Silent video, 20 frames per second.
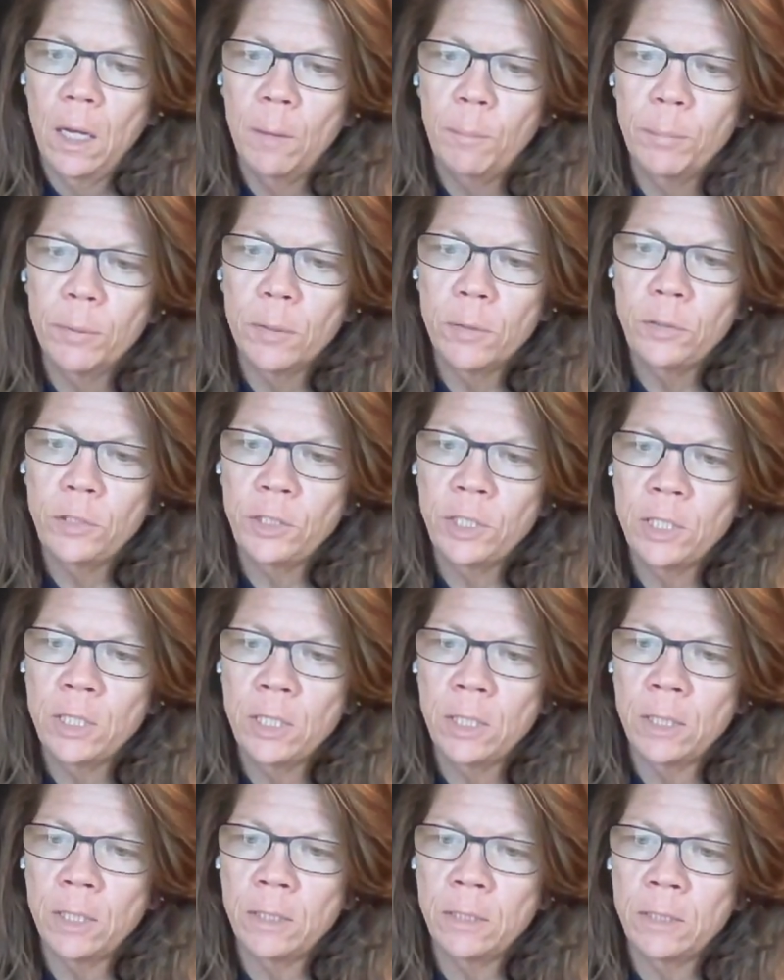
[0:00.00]

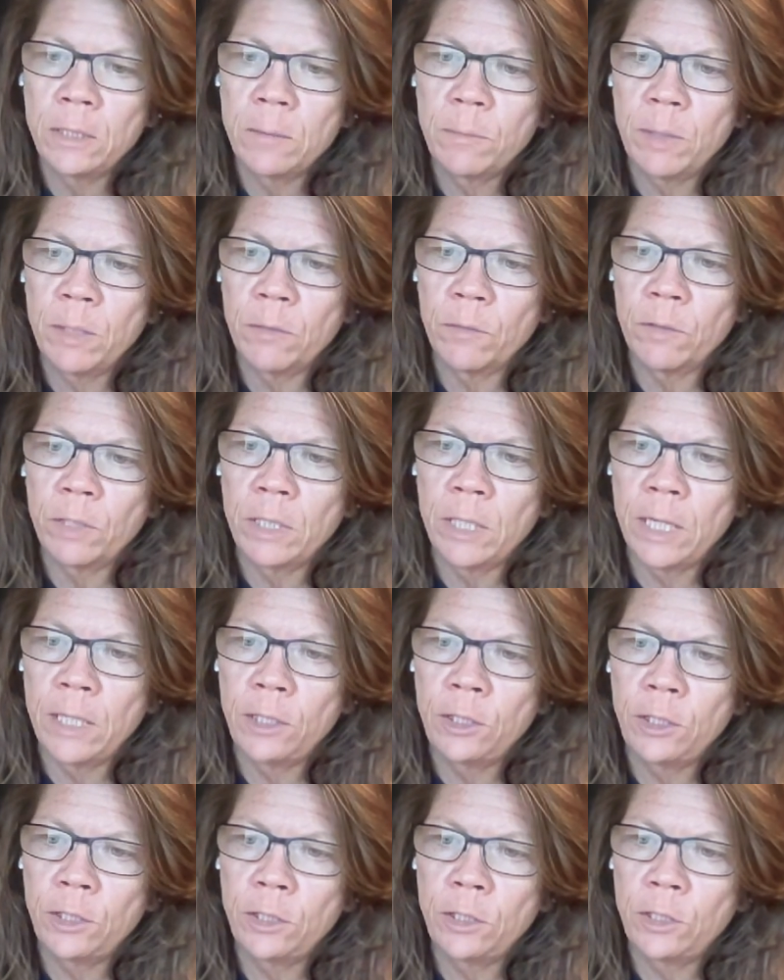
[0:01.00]
Approaching intimate
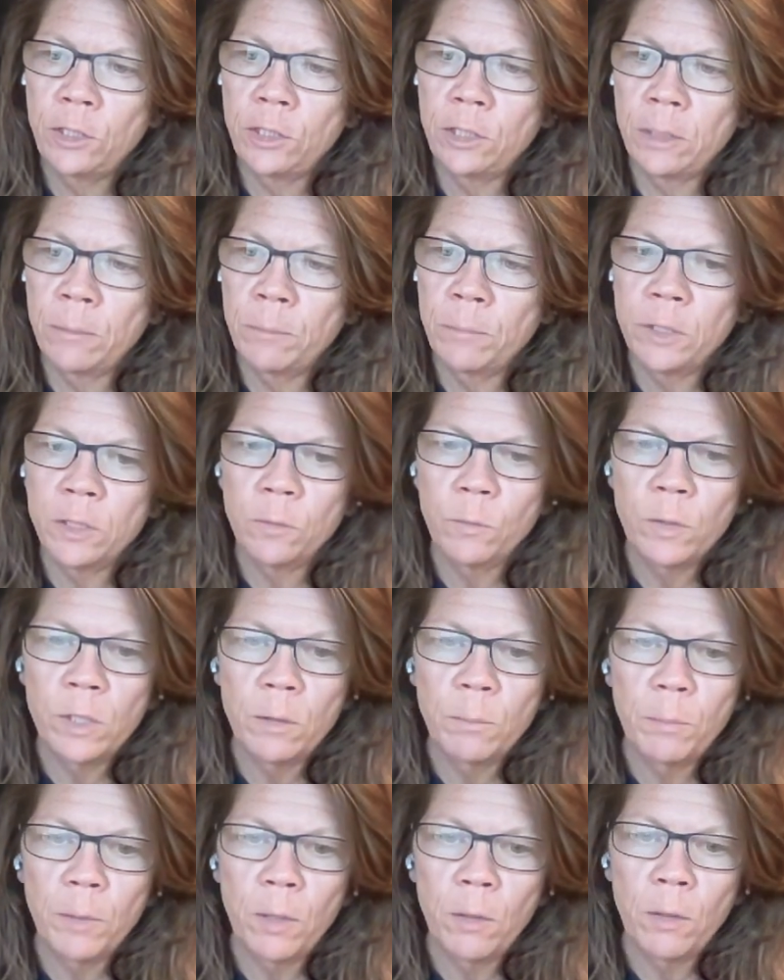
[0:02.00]
relationships
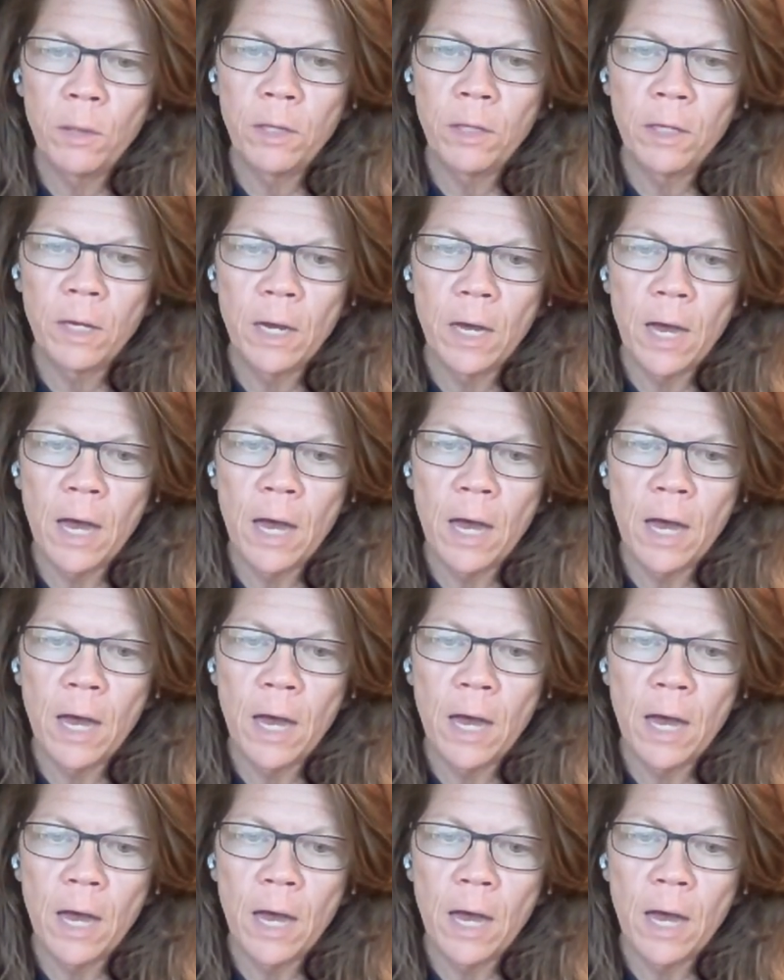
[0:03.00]
with both